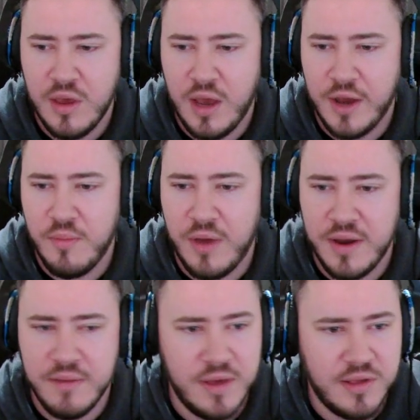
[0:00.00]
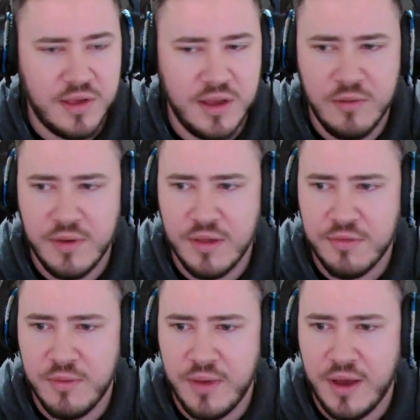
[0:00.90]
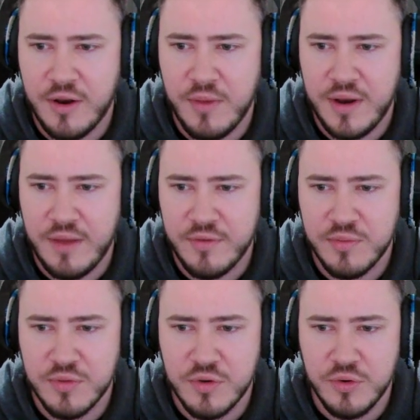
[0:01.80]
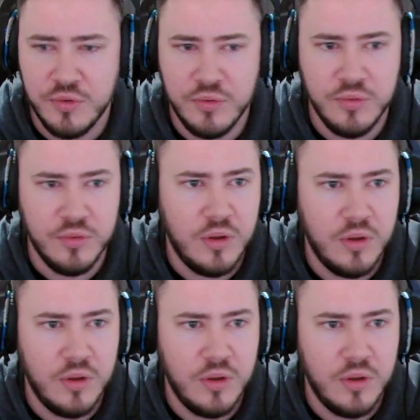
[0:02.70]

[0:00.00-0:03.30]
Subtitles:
I don't mind mixing in a little bit of 3-bet. I don't mind having some call.